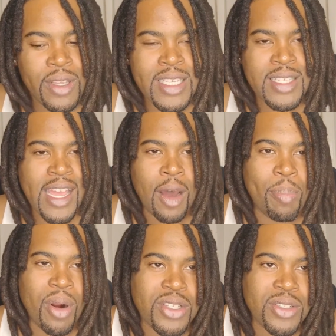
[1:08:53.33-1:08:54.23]
It's like a
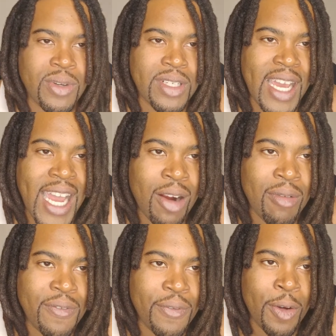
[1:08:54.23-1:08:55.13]
personal
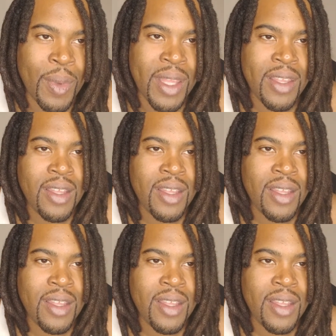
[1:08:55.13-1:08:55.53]
diary for me.